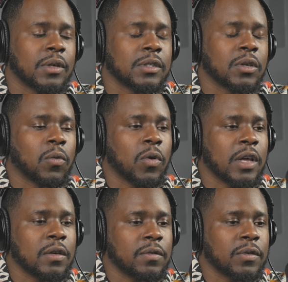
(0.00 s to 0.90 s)
so what
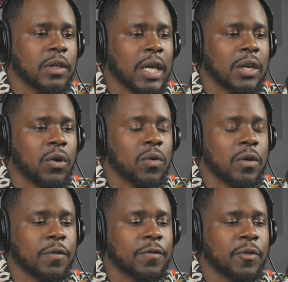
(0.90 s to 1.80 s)
if in
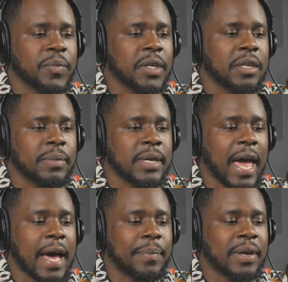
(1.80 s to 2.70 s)
order for me to be
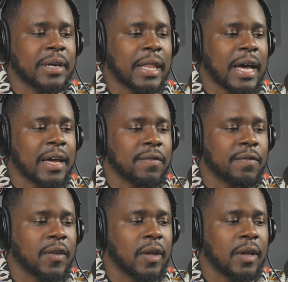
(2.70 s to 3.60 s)
happy in life
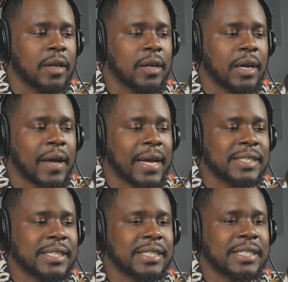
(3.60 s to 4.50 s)
i
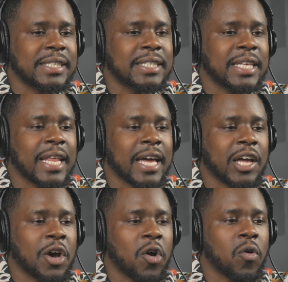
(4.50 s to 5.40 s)
just need to
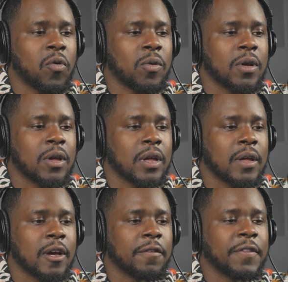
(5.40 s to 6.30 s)
let go
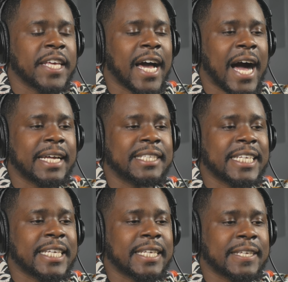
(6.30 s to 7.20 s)
of the
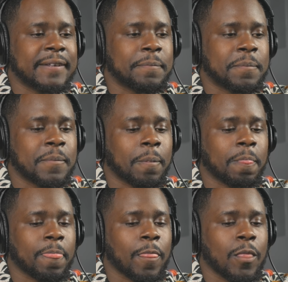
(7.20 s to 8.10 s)
idea
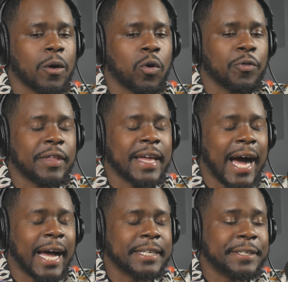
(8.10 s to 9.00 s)
or the
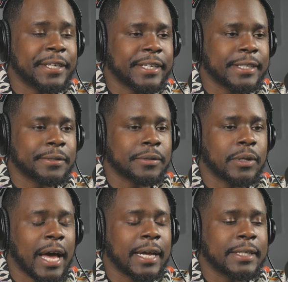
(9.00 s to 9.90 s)
ideal
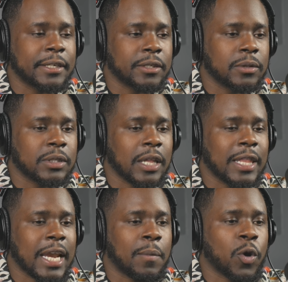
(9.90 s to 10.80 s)
ideals
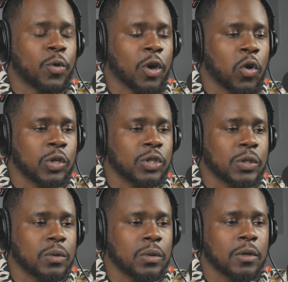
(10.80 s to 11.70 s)
that I'm holding on to?